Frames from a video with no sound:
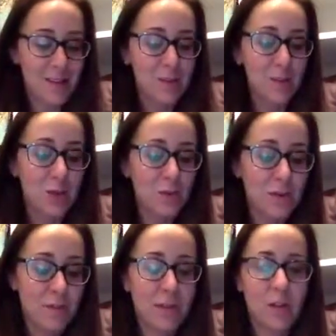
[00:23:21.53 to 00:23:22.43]
So
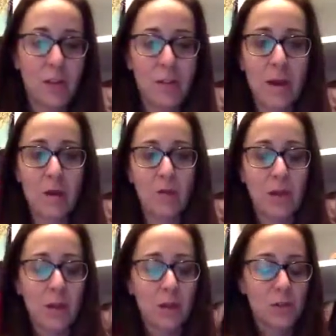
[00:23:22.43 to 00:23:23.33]
definitely check them out.
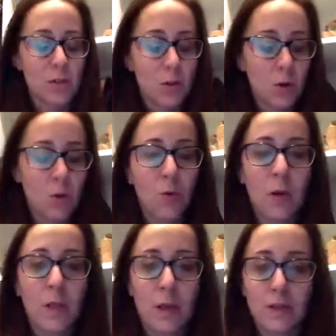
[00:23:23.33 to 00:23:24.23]
They are so
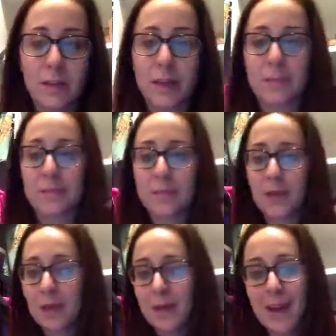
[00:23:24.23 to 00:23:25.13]
lovely.
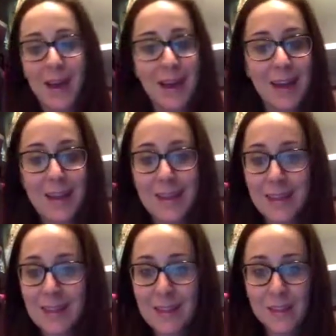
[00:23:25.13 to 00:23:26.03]
And I think
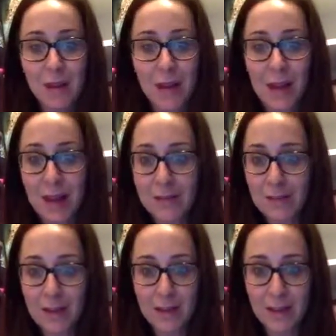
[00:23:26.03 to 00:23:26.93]
that's all I had
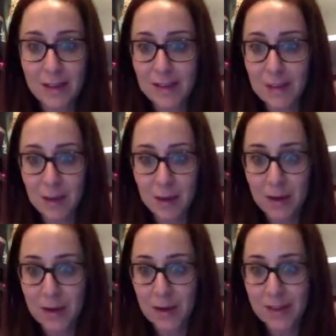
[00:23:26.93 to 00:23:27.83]
tonight, unless anyone
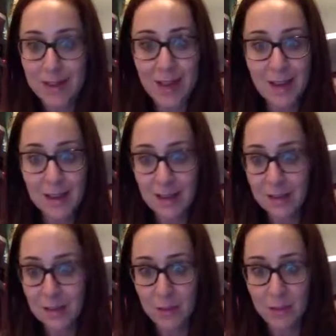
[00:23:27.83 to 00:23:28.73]
has anything else
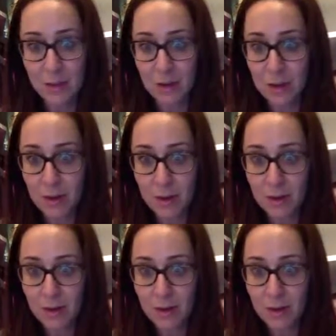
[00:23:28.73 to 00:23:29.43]
they want to talk about.